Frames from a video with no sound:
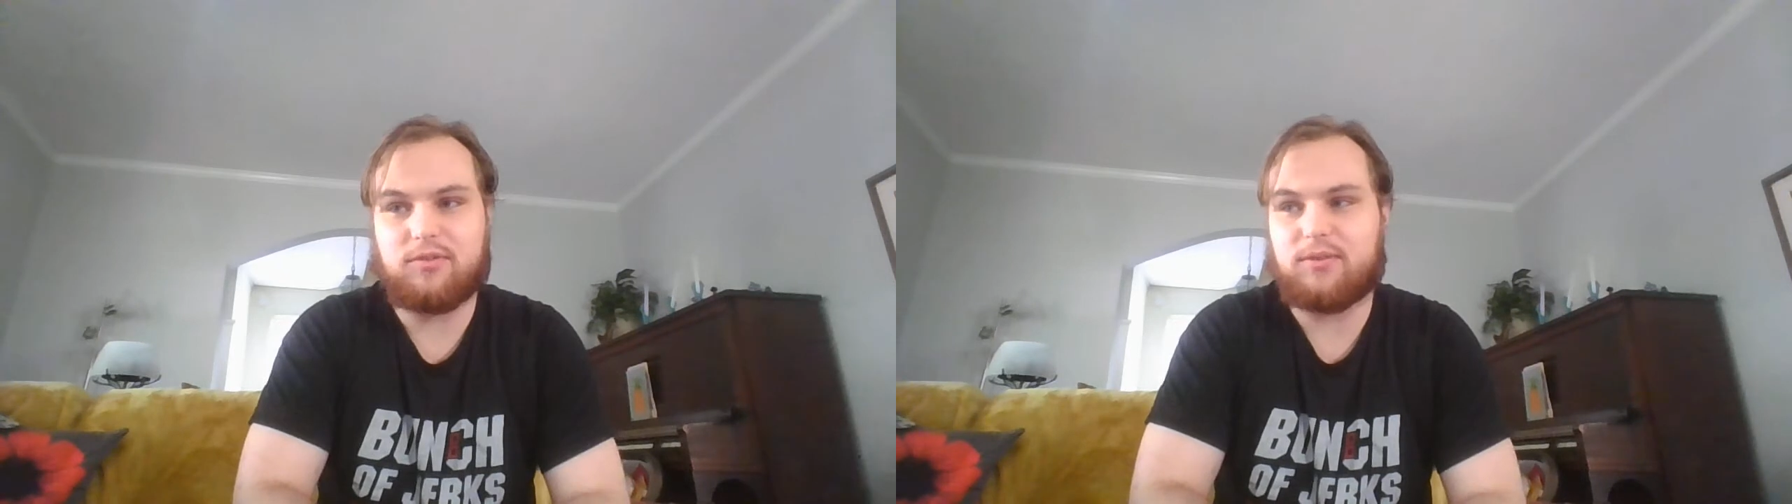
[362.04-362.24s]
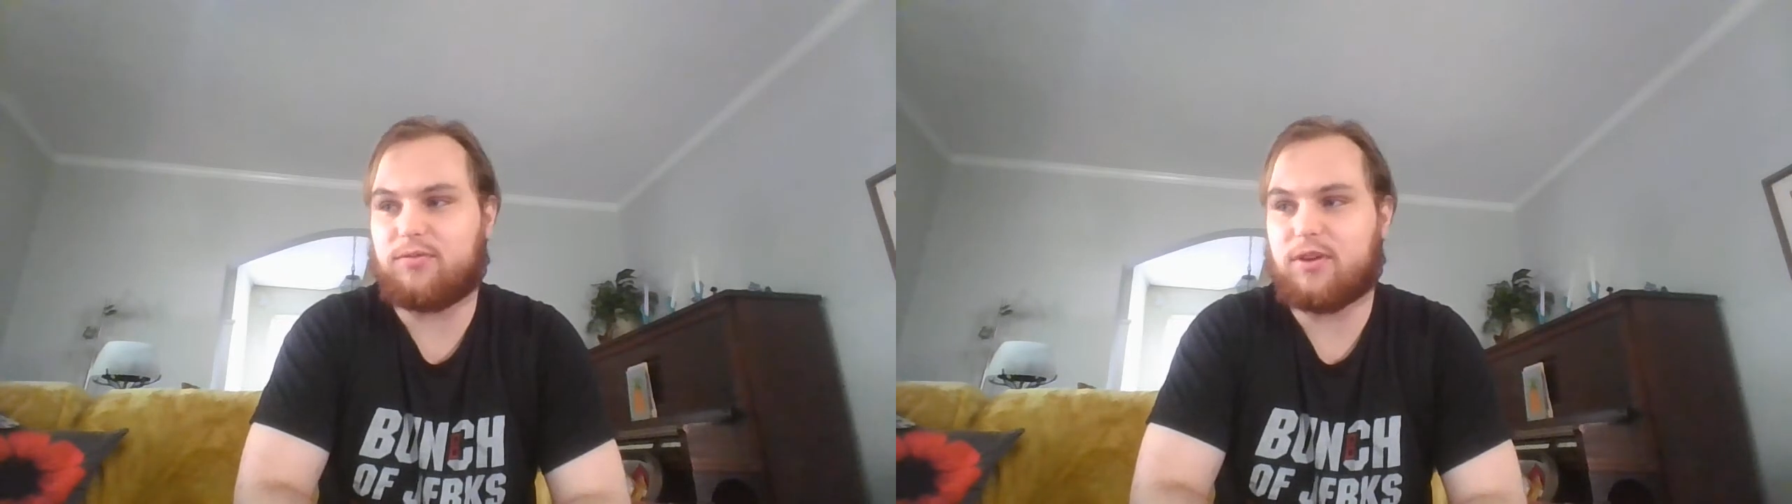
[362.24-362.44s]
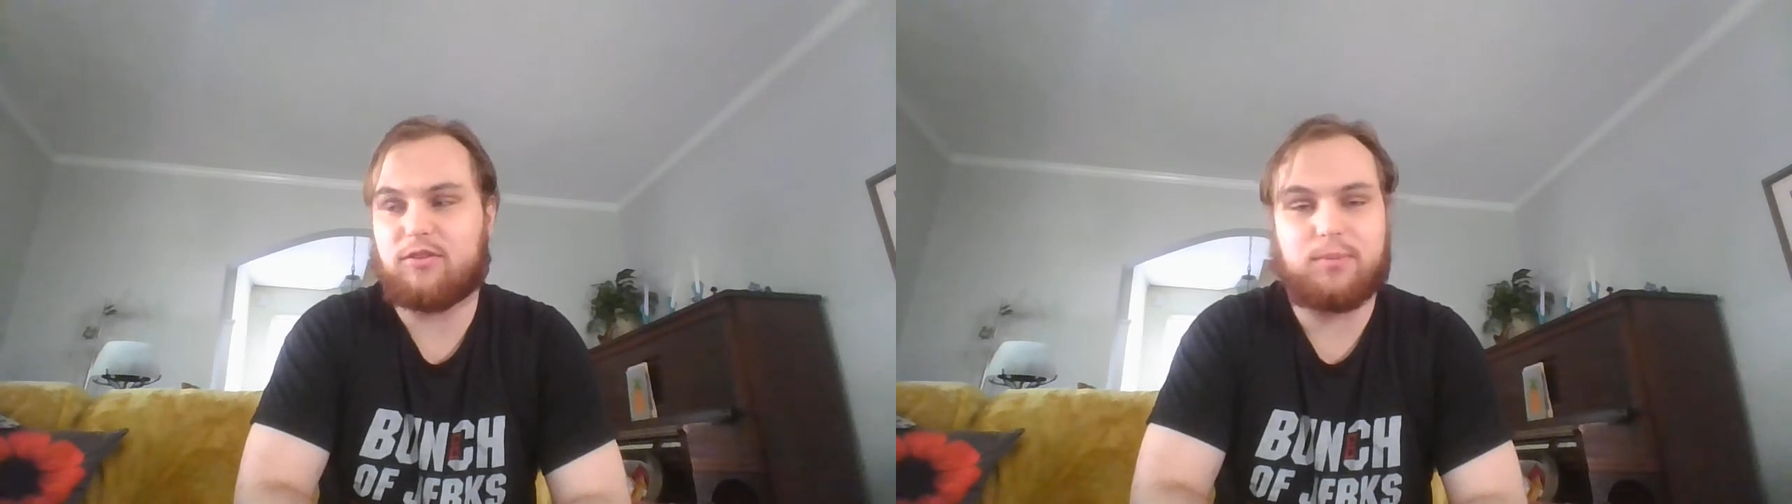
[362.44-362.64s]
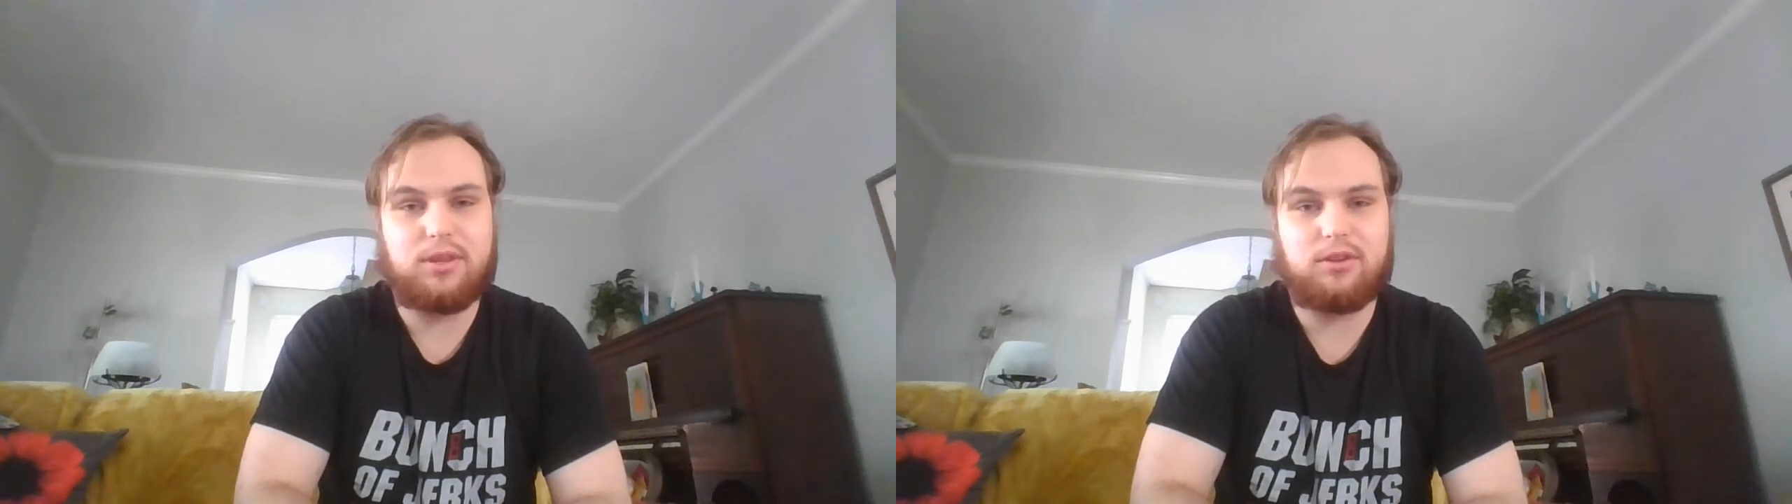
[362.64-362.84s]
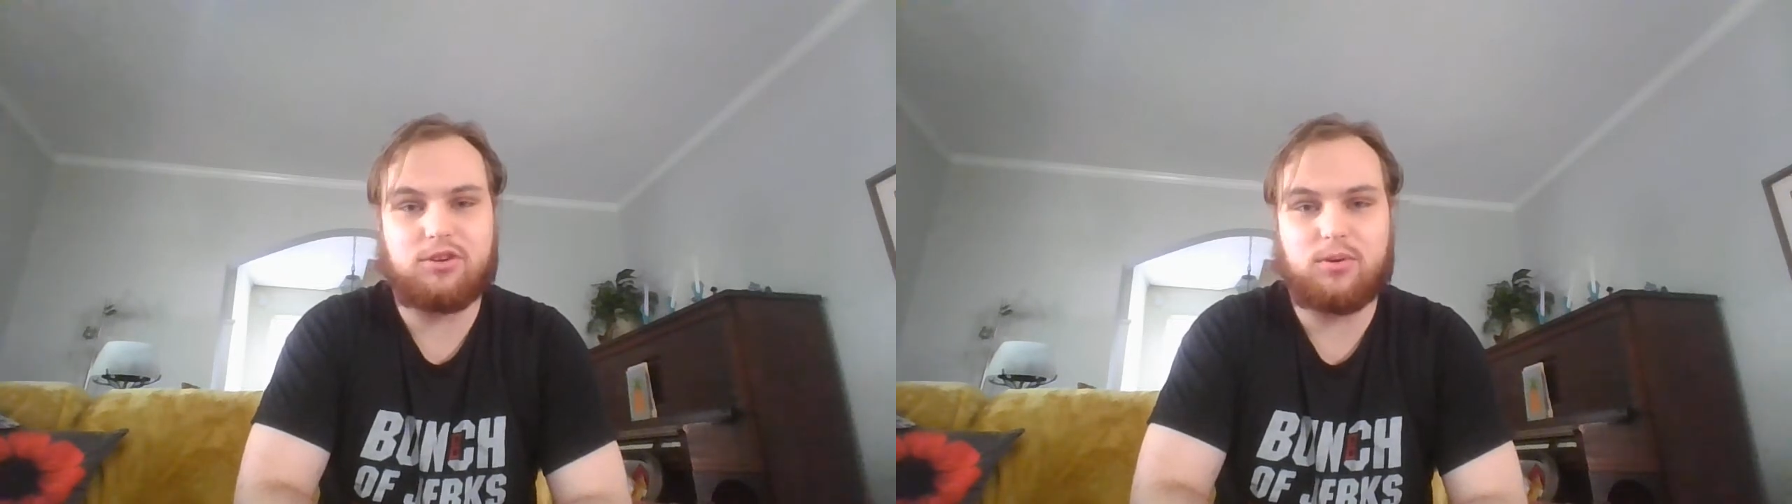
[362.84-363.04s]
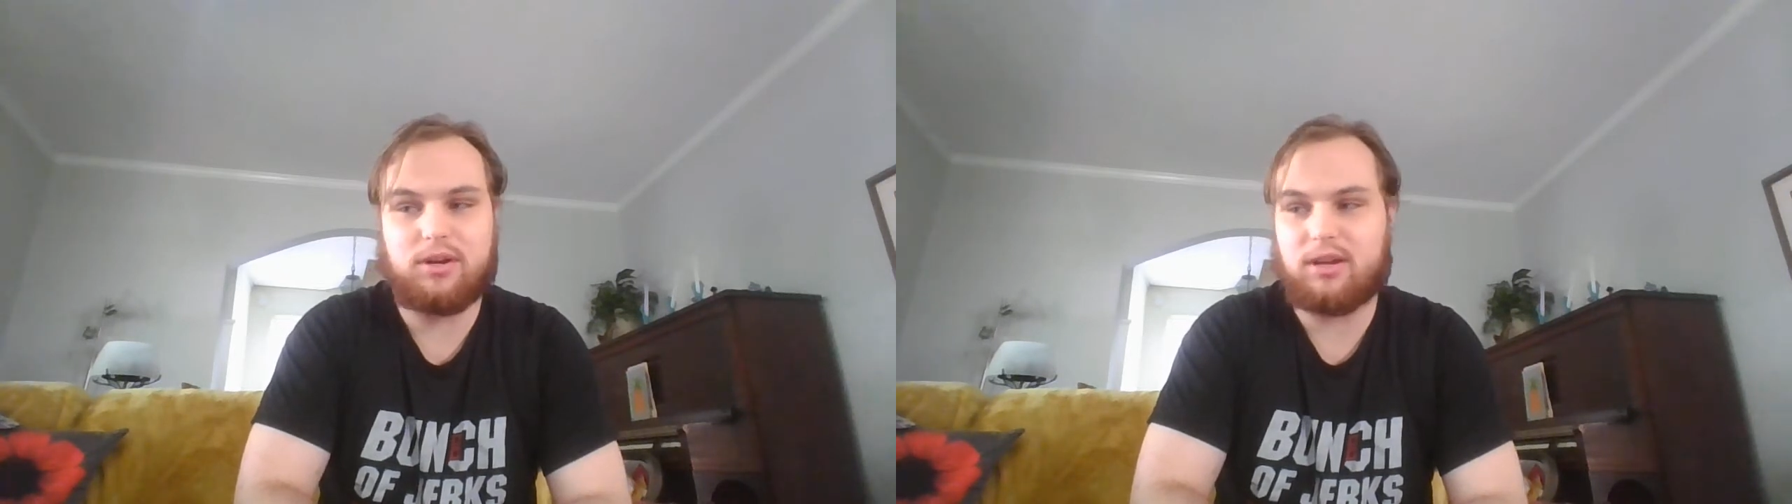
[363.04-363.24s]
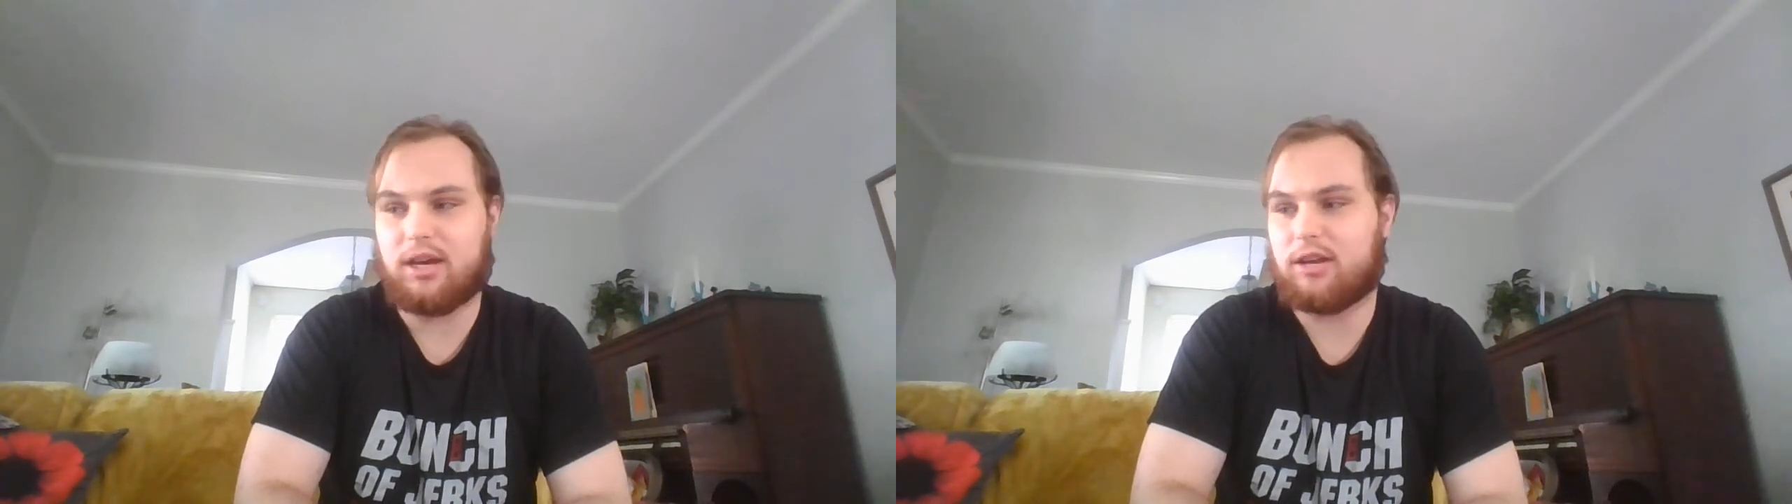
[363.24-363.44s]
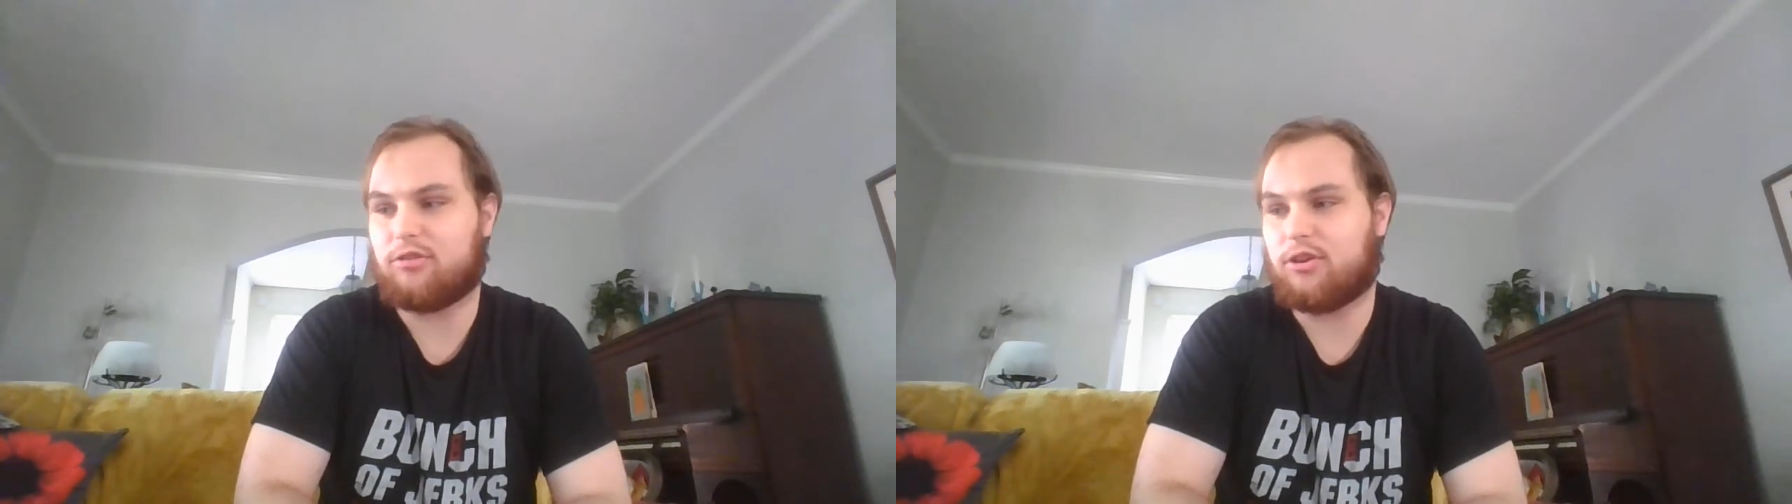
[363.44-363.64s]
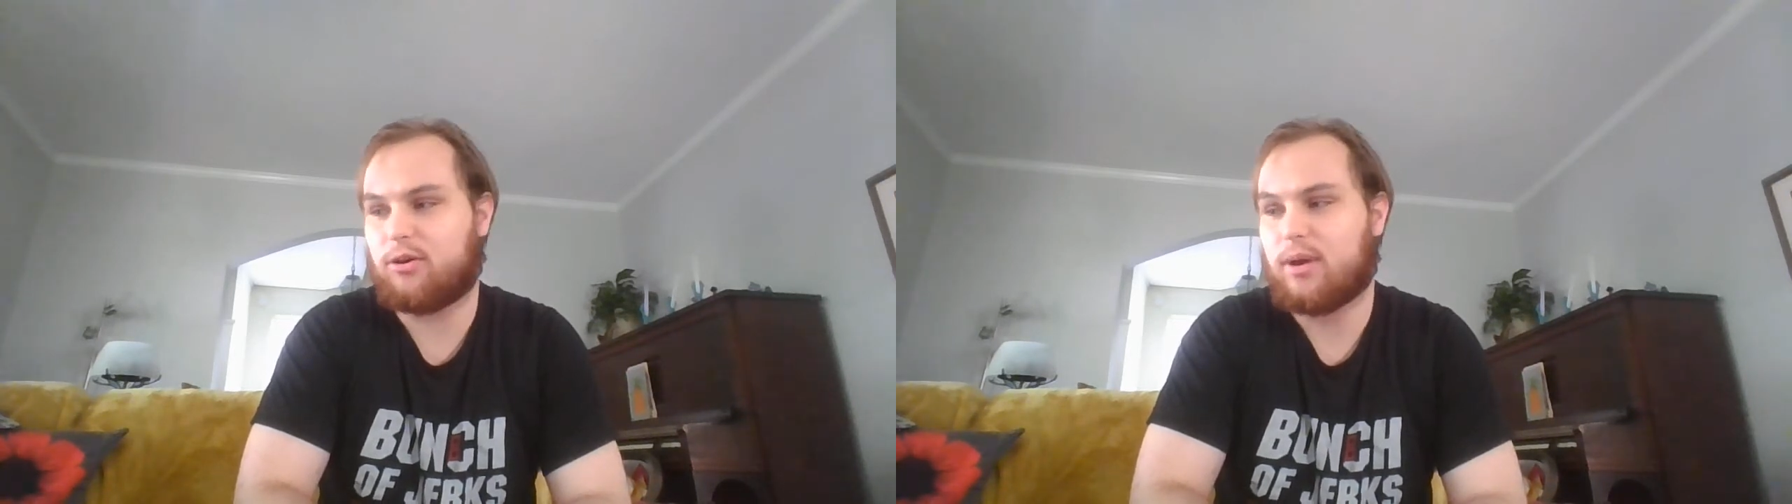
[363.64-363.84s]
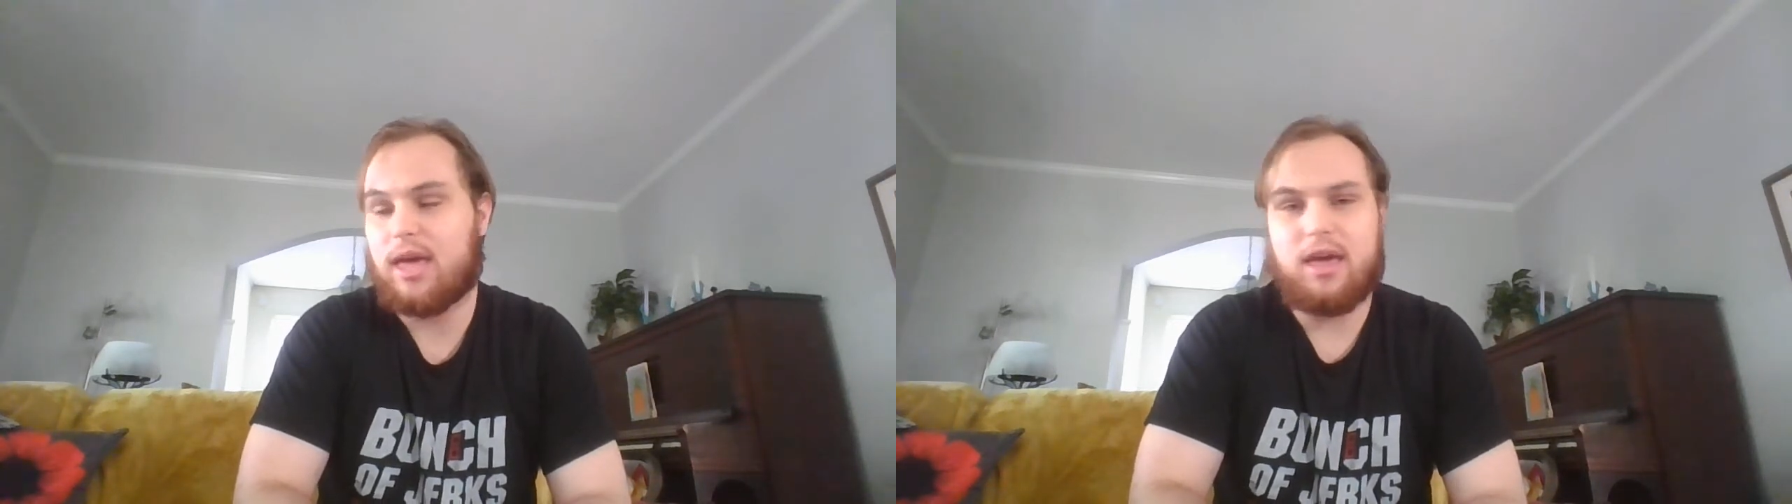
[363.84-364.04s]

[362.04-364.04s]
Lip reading: defenseman than Tony DeAngelo,